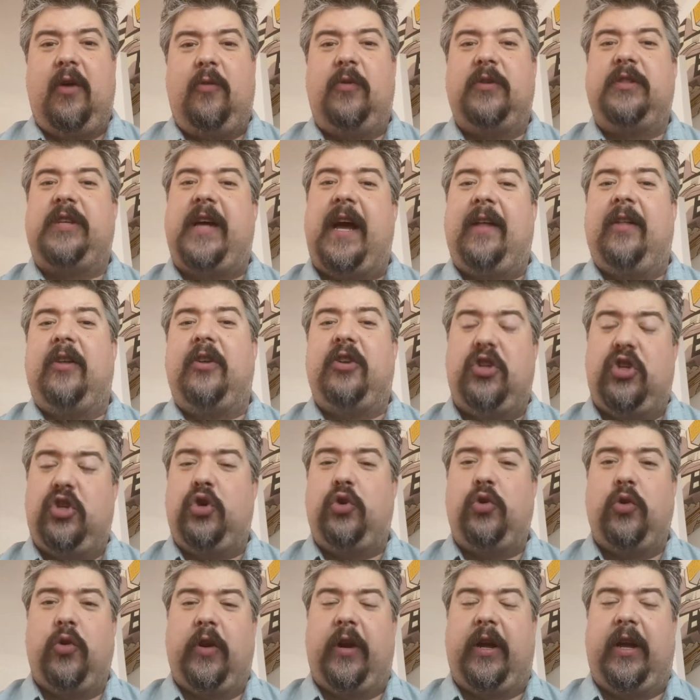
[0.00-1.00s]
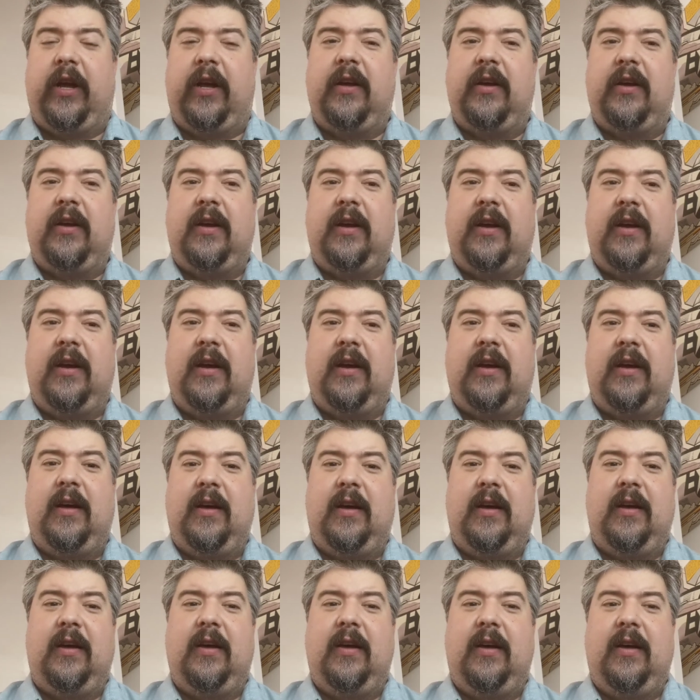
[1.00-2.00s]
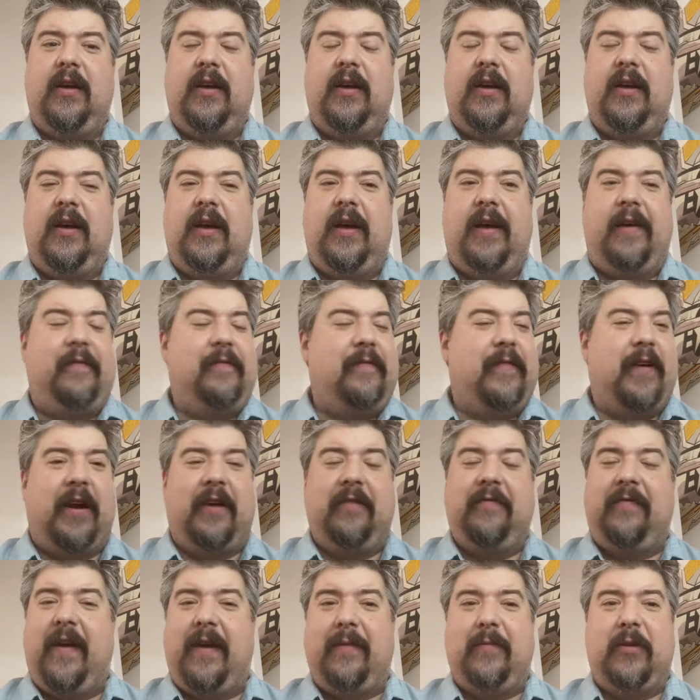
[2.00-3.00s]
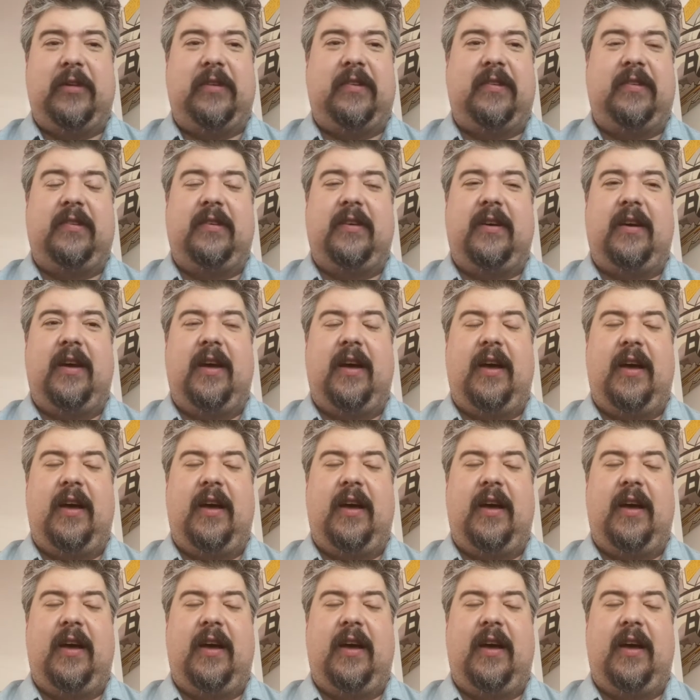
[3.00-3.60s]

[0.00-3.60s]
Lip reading: was Alan Turing, very famous.